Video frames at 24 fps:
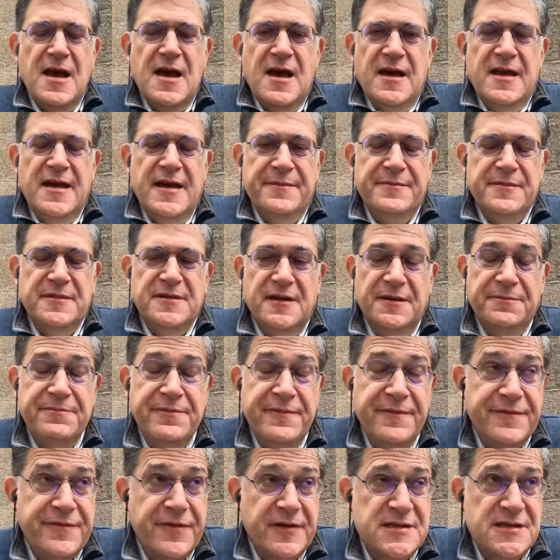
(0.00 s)
Yep. Well,
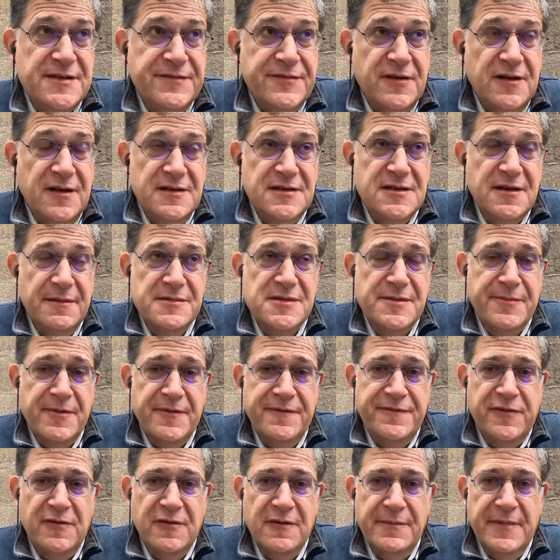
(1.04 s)
first of all, in terms of
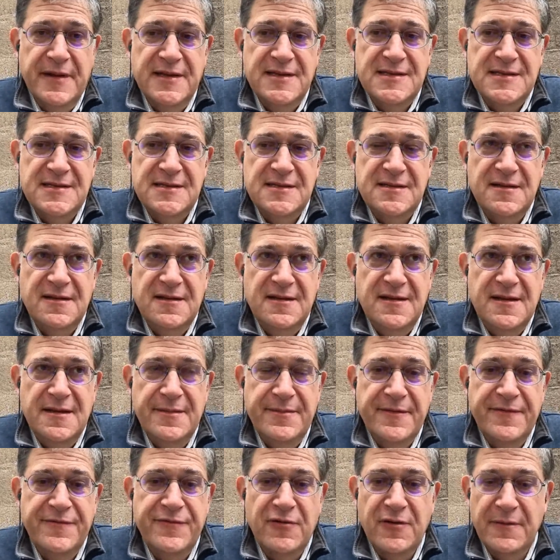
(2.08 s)
performance, the
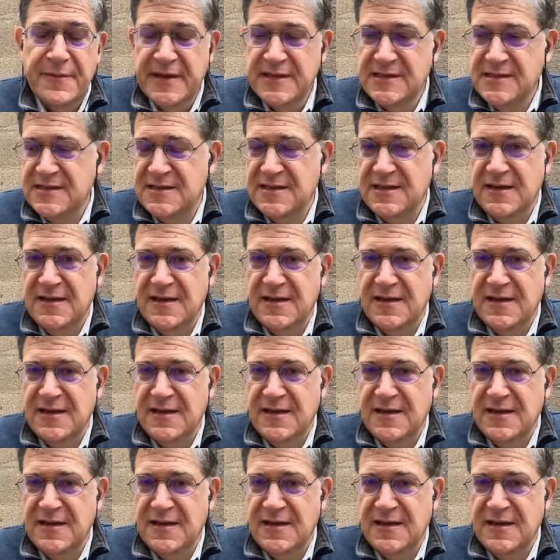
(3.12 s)
performance